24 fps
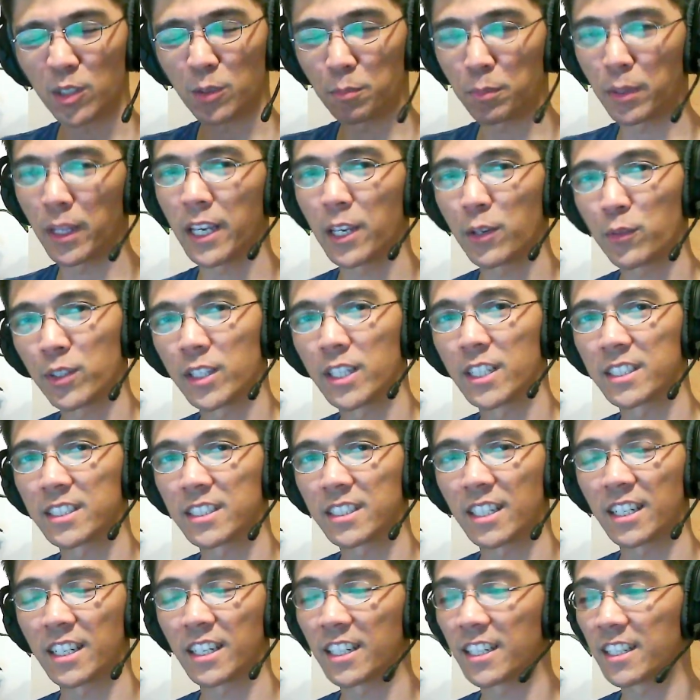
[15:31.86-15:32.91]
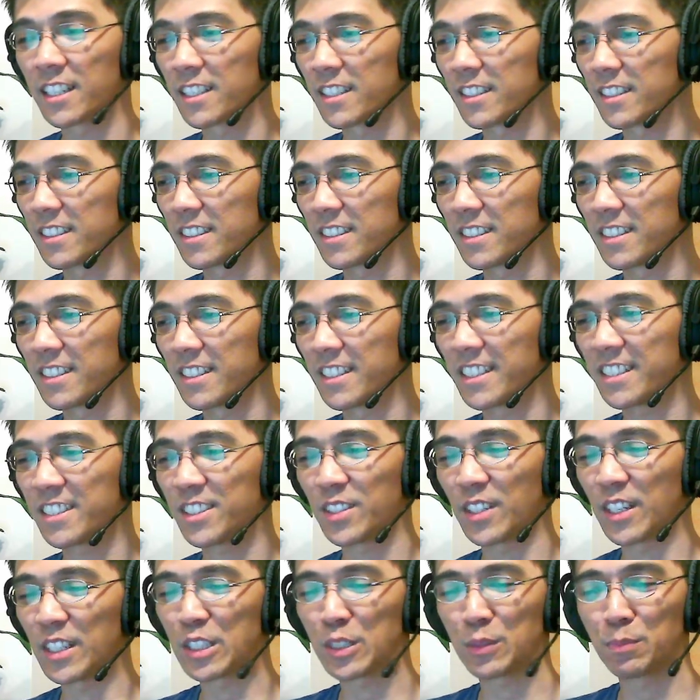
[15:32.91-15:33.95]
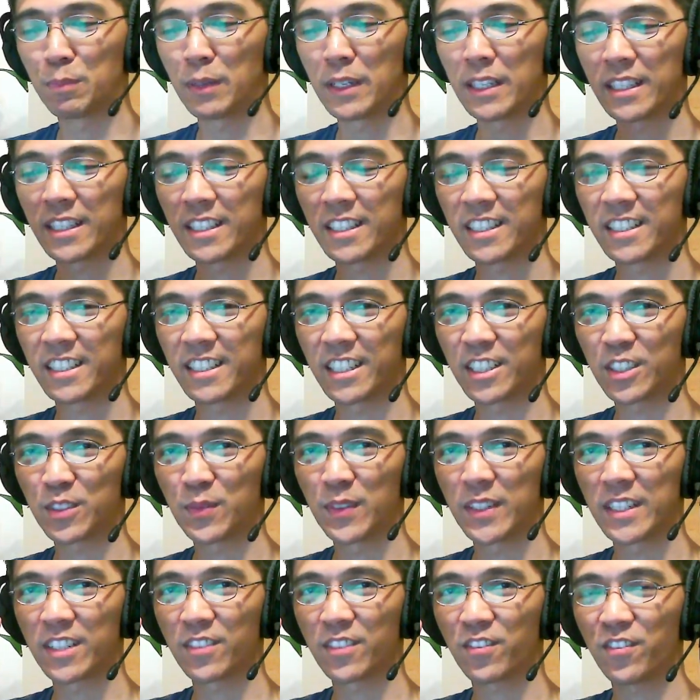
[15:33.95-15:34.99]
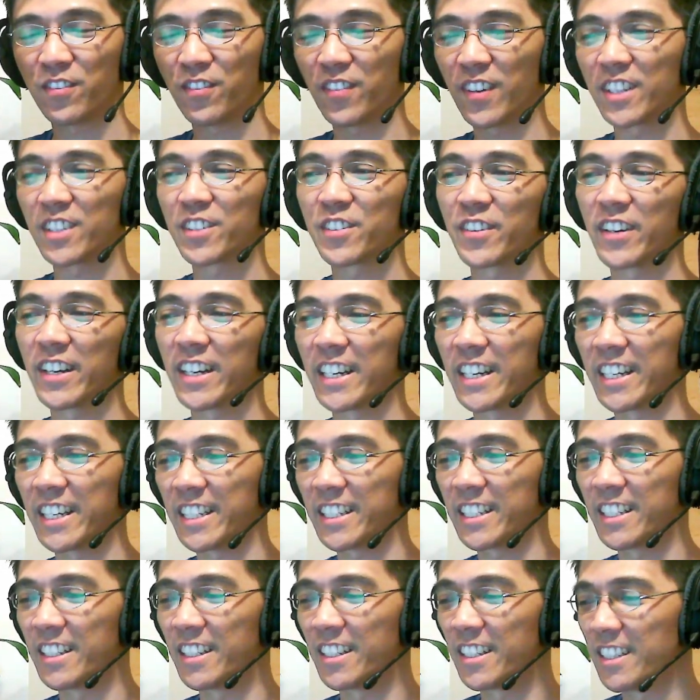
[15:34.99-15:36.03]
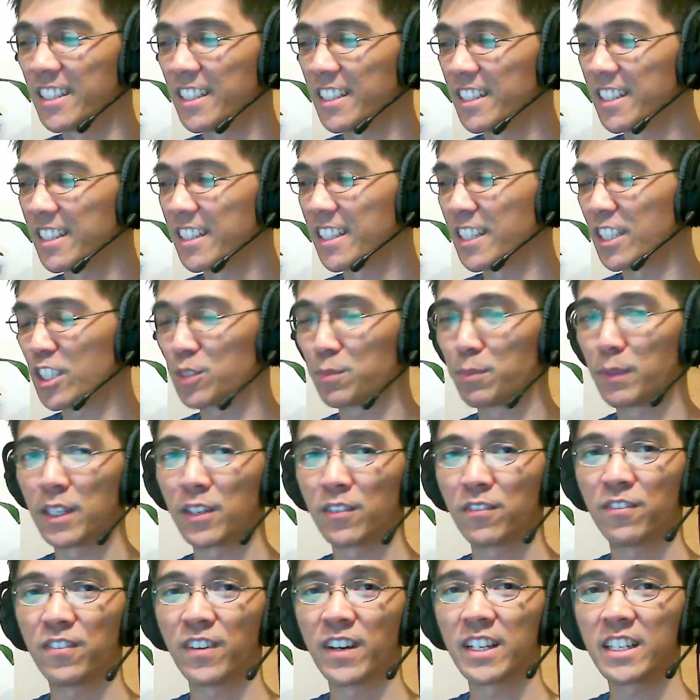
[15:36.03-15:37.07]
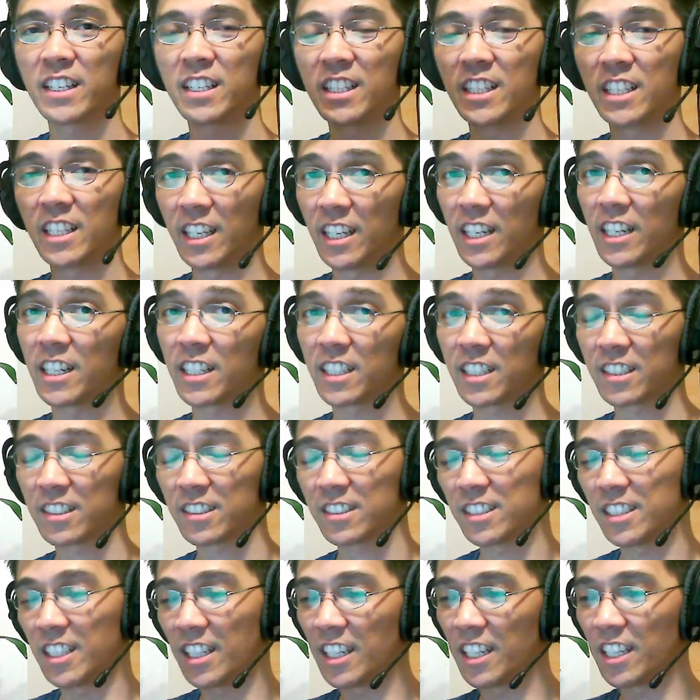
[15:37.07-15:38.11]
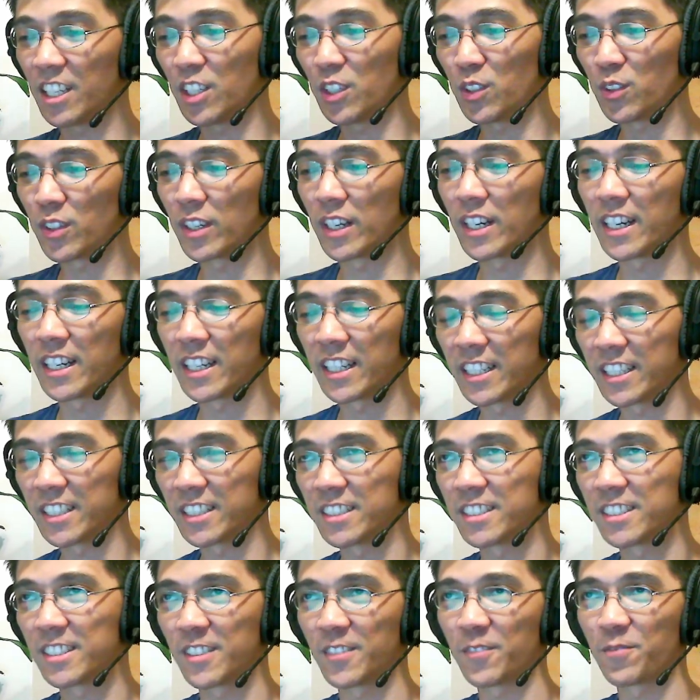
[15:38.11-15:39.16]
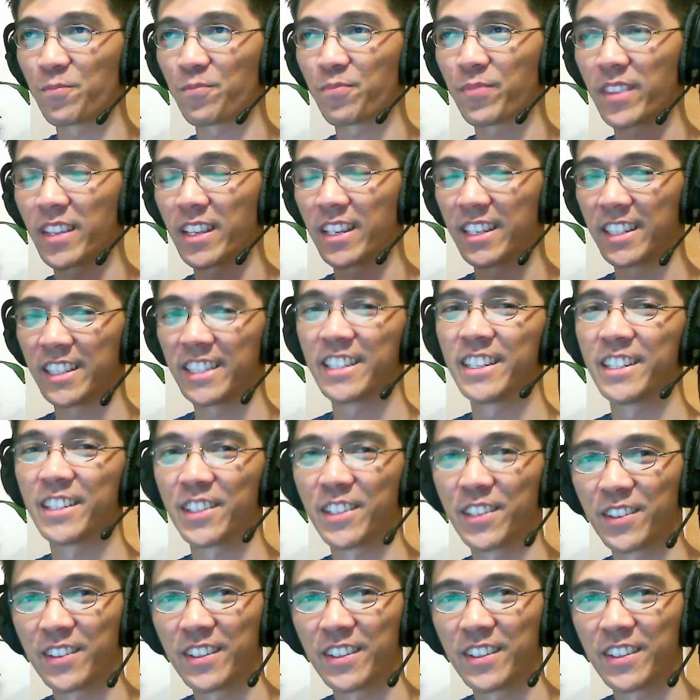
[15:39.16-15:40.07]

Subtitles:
playing with this thing. It's been a fun ride. It's been a fun year seeing you guys come